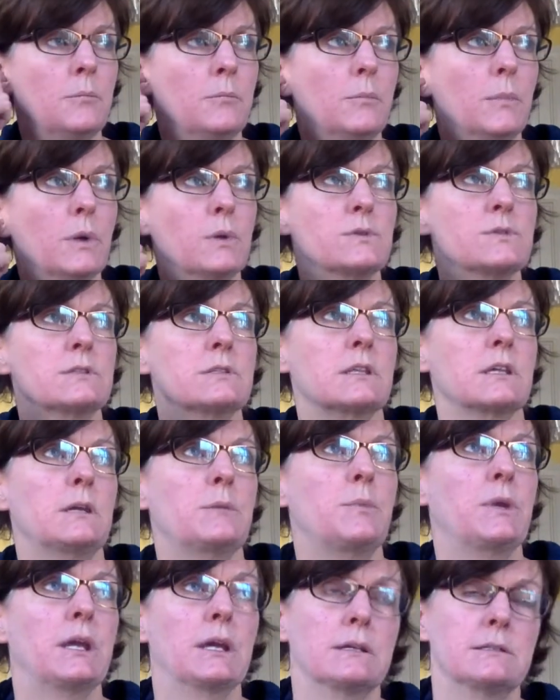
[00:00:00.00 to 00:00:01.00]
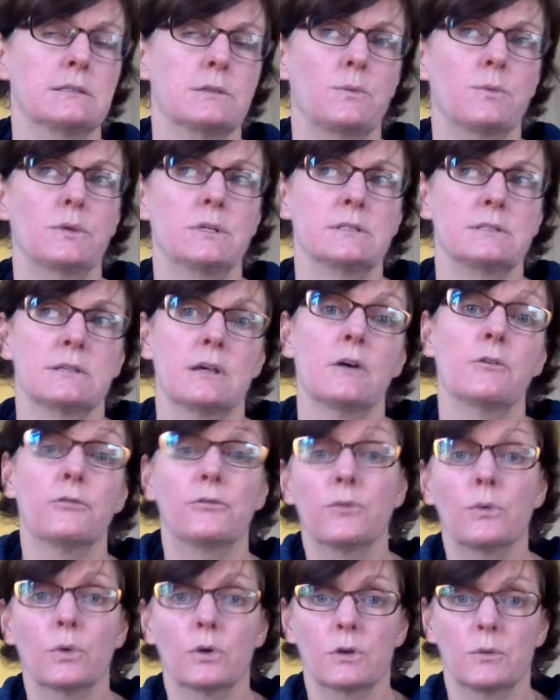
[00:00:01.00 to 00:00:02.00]
mostly because it was
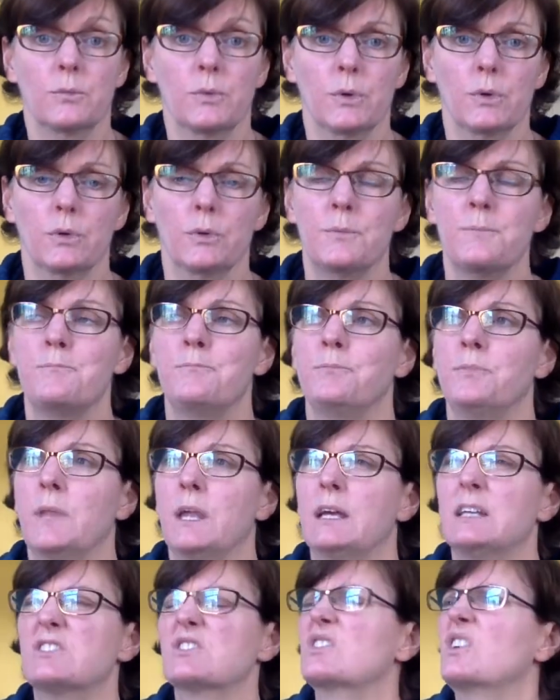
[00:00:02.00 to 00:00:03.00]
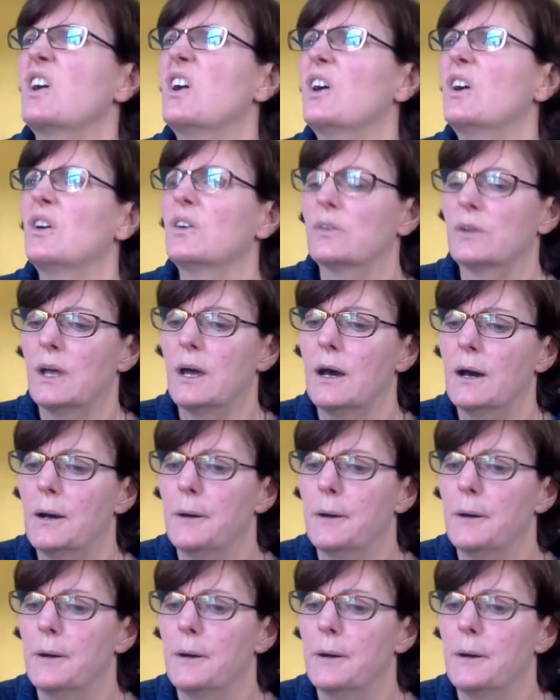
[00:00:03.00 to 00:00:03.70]
affordable. It's called